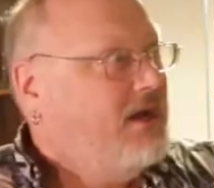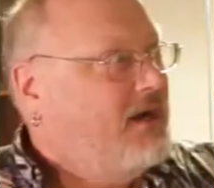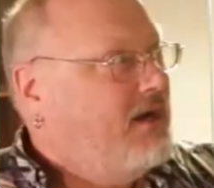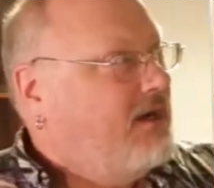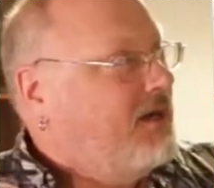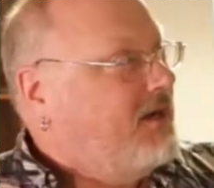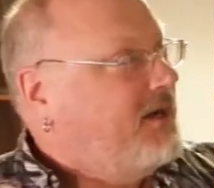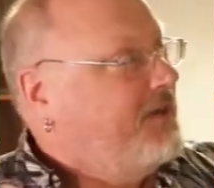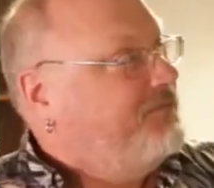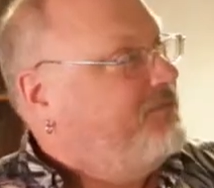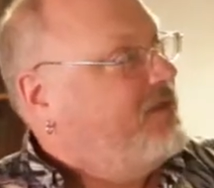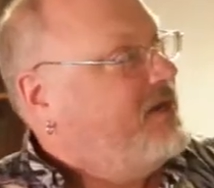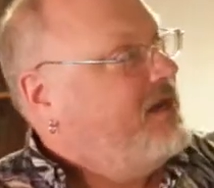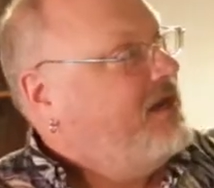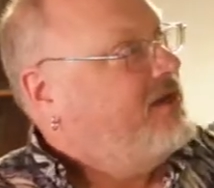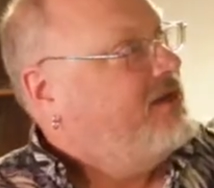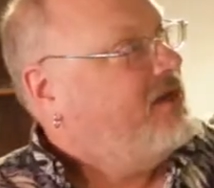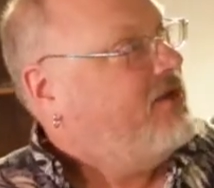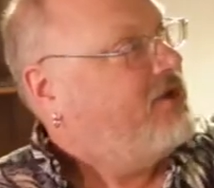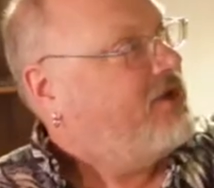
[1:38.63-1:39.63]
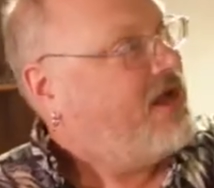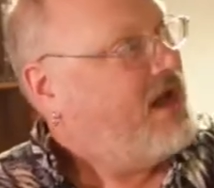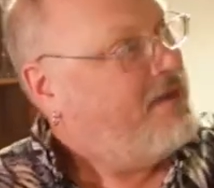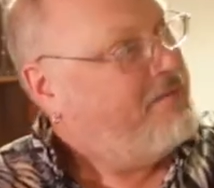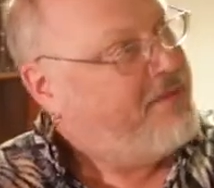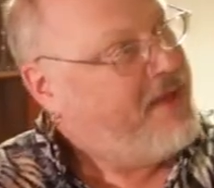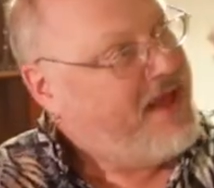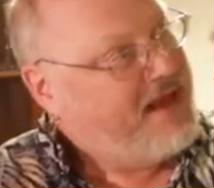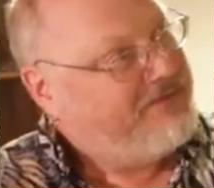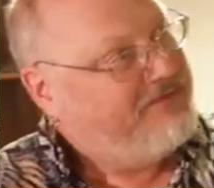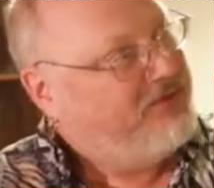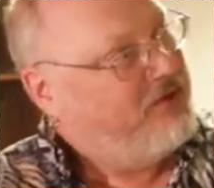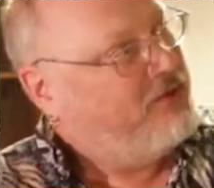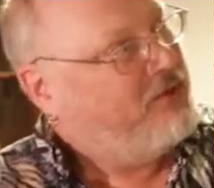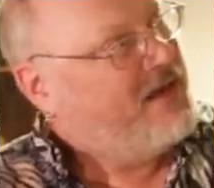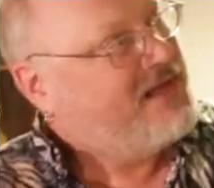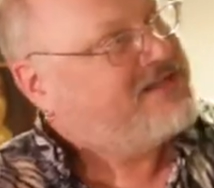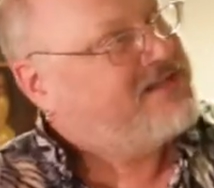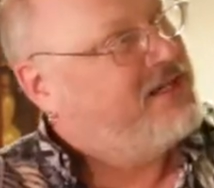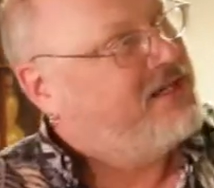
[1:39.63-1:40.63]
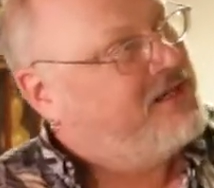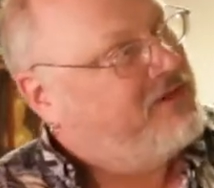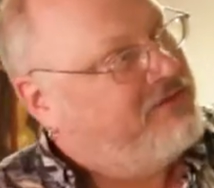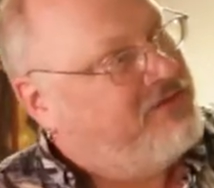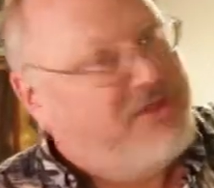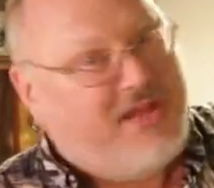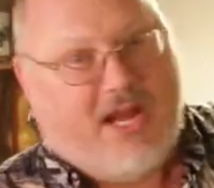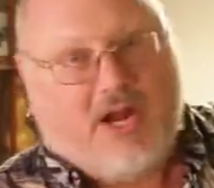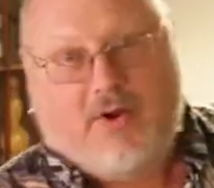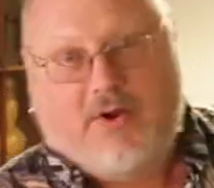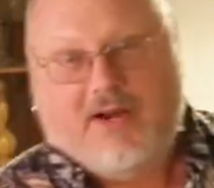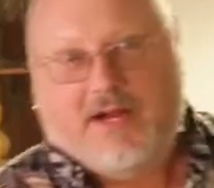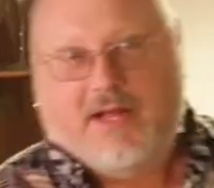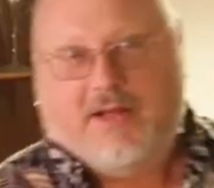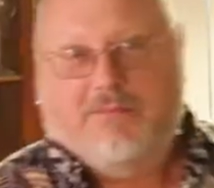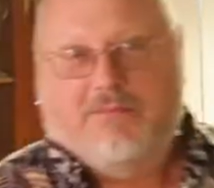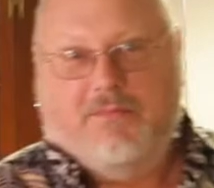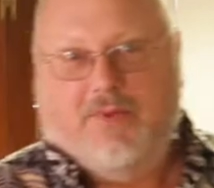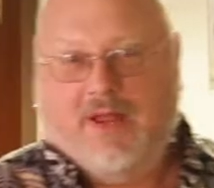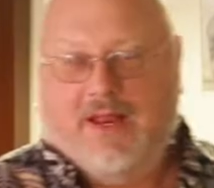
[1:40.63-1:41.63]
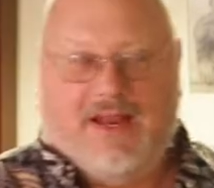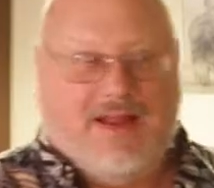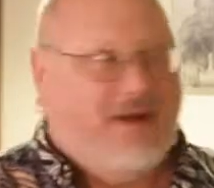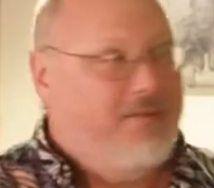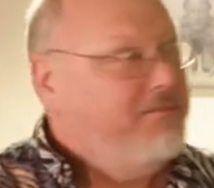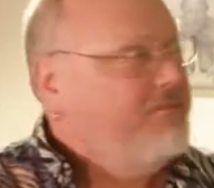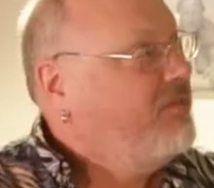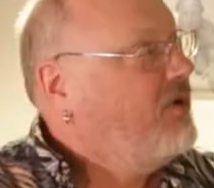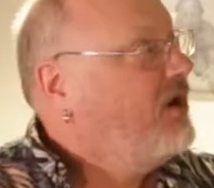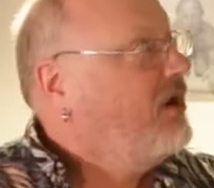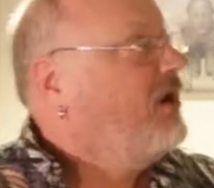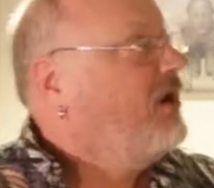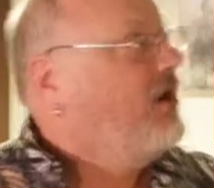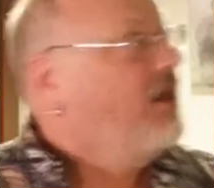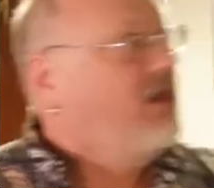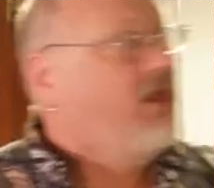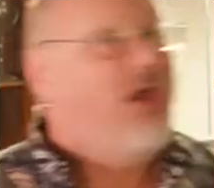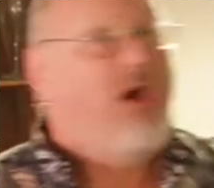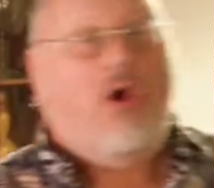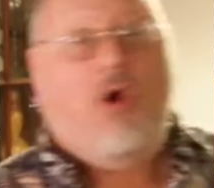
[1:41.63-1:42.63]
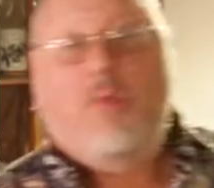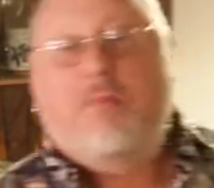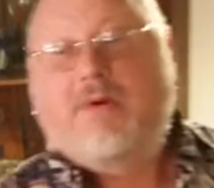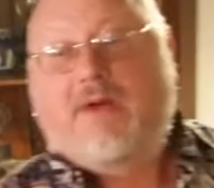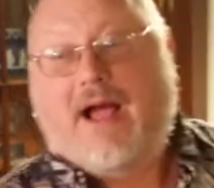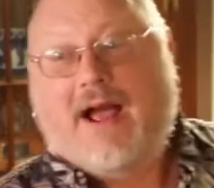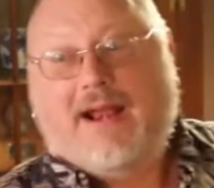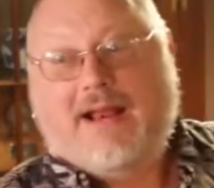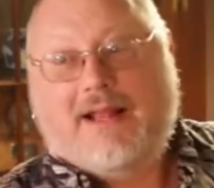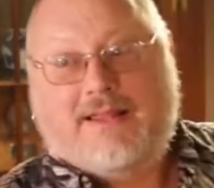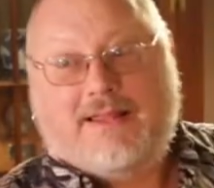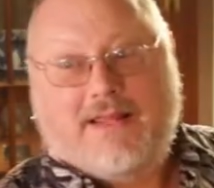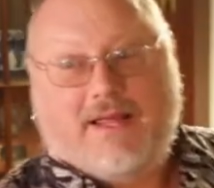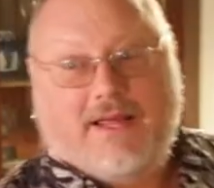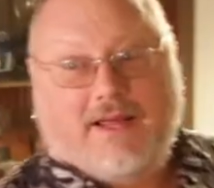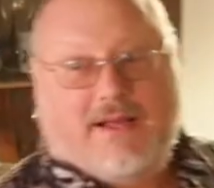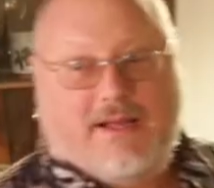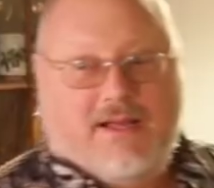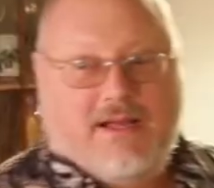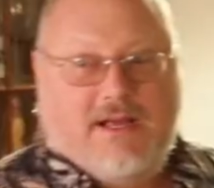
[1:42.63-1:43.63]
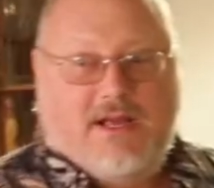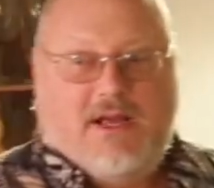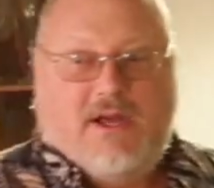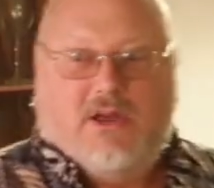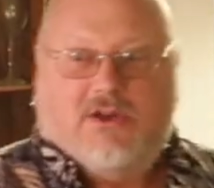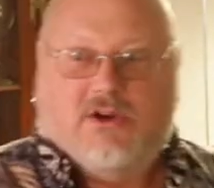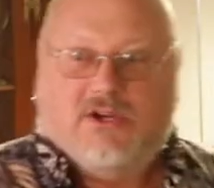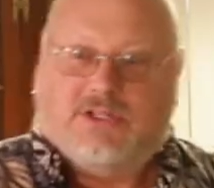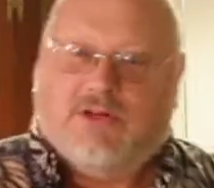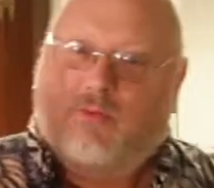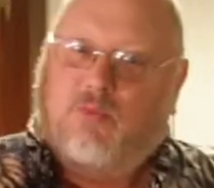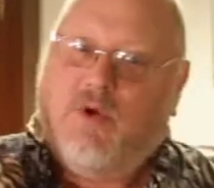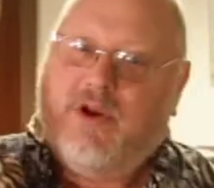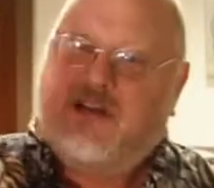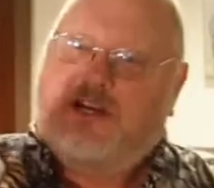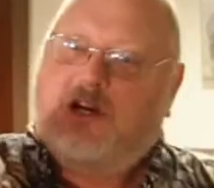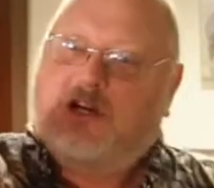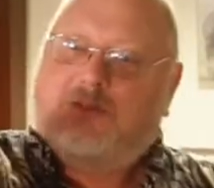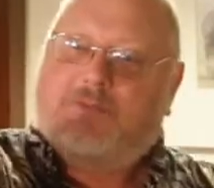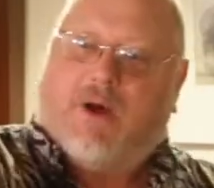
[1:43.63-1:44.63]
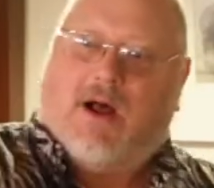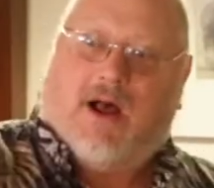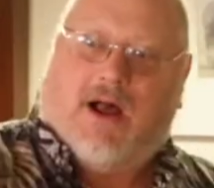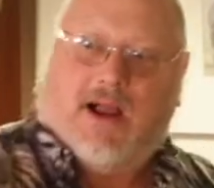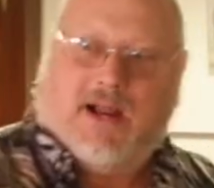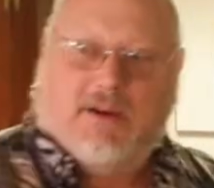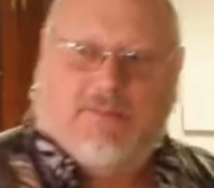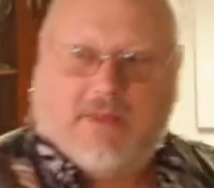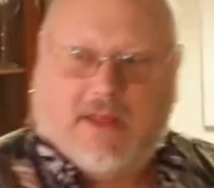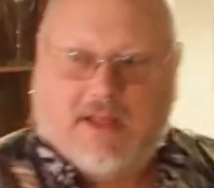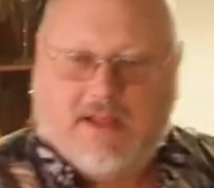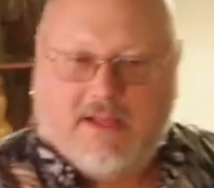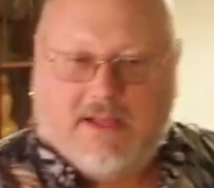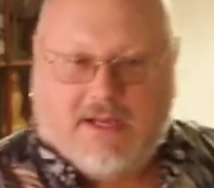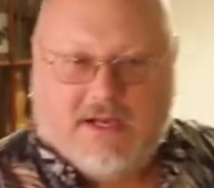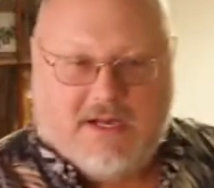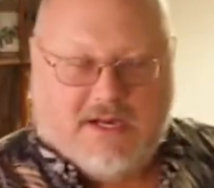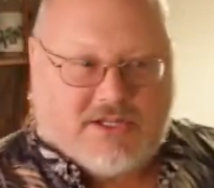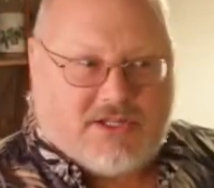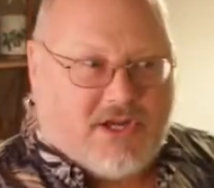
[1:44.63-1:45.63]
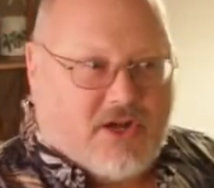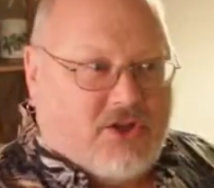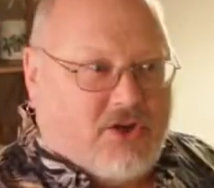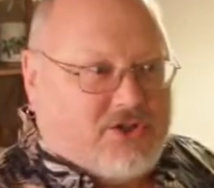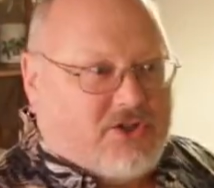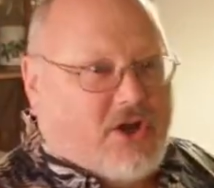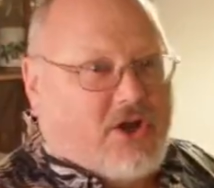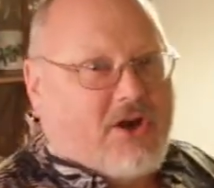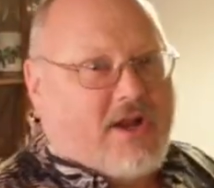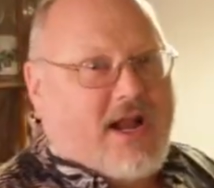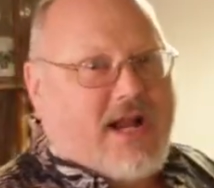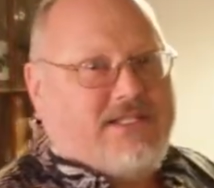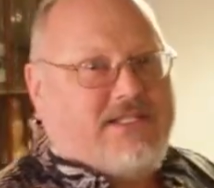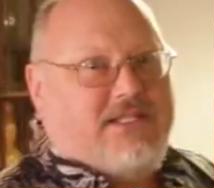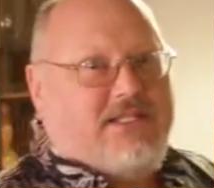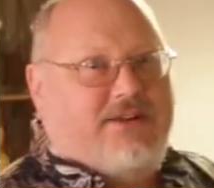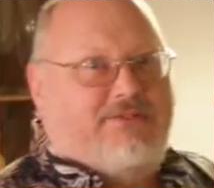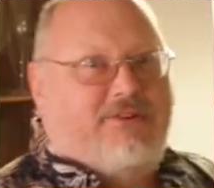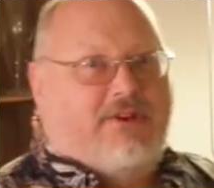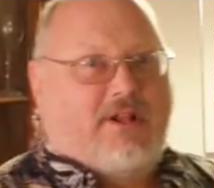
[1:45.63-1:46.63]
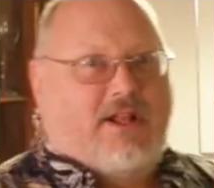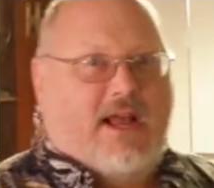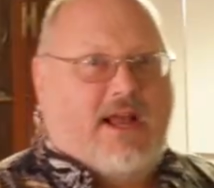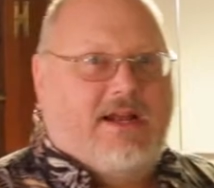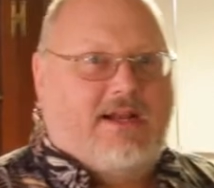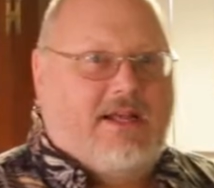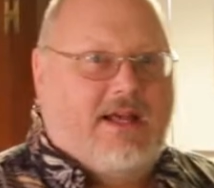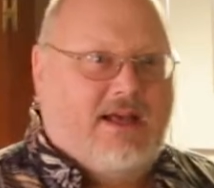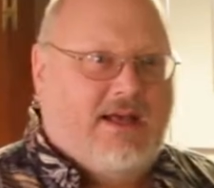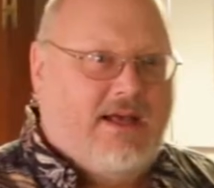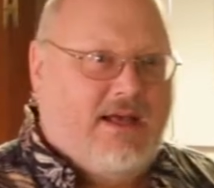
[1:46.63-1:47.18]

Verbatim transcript: Um, another compact fluorescent over there in a, in a globe kind of thing. There's some windows behind me, so there's all kinds of different light.